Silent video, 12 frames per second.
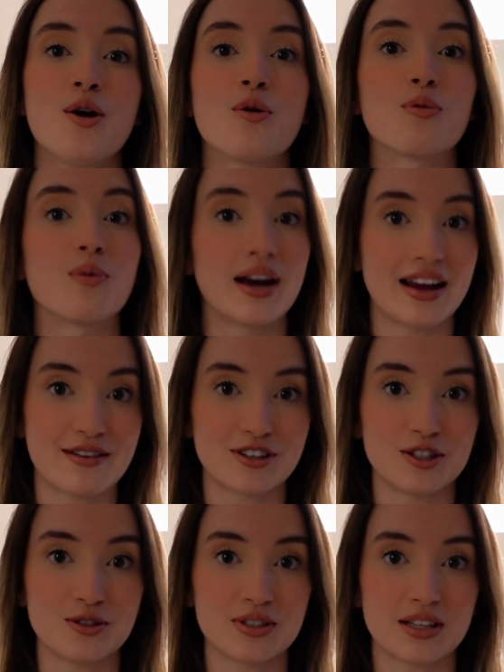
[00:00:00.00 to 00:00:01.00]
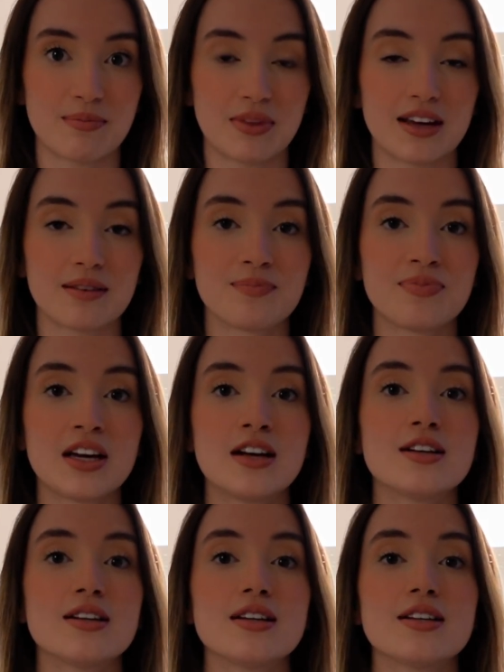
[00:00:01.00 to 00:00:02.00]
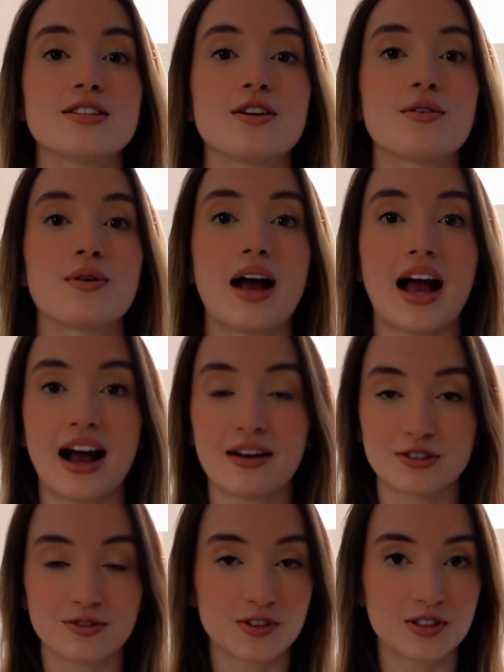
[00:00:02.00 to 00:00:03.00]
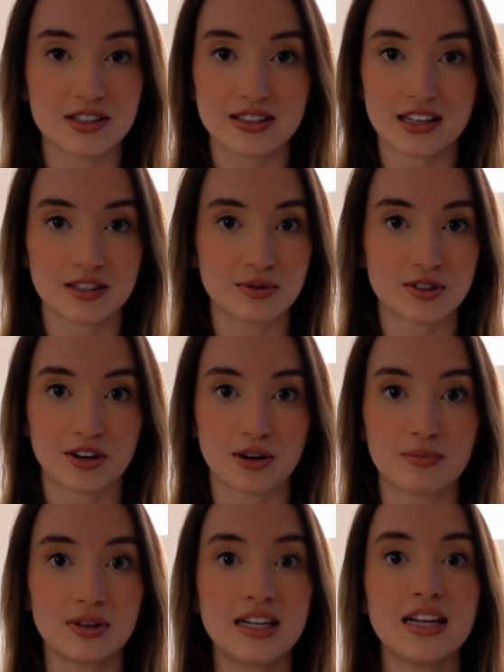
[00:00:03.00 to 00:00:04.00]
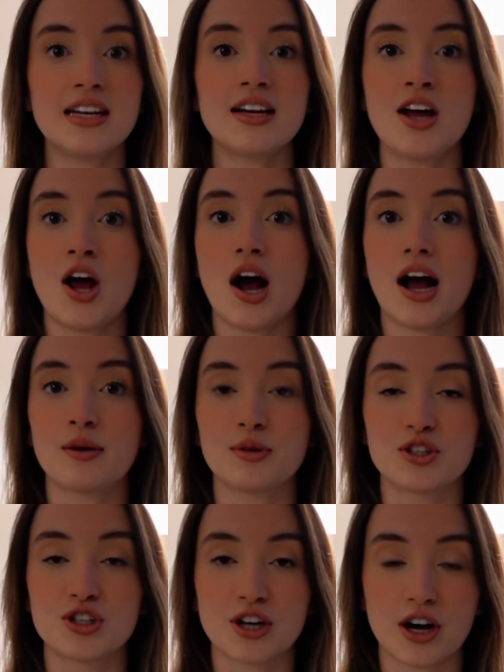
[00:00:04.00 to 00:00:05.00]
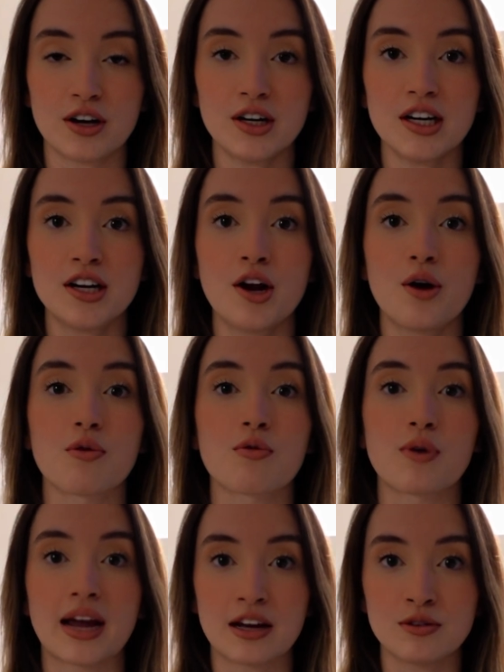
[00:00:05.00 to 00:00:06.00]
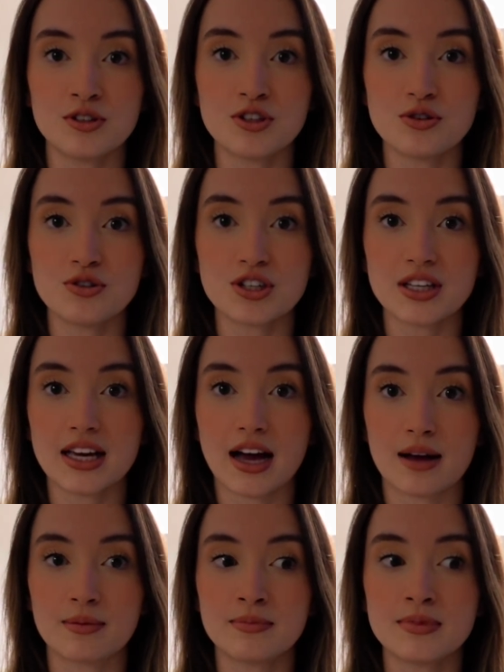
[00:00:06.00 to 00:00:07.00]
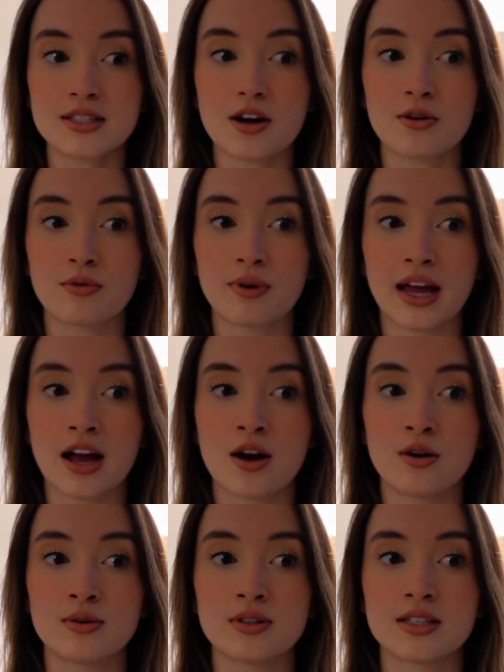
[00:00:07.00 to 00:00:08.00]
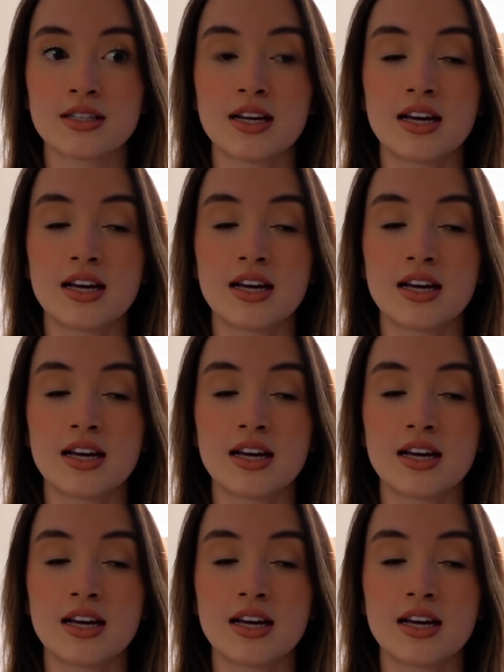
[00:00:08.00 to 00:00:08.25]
right after I do something. So after first assessments are completed, I will chart. Rounds usually comes around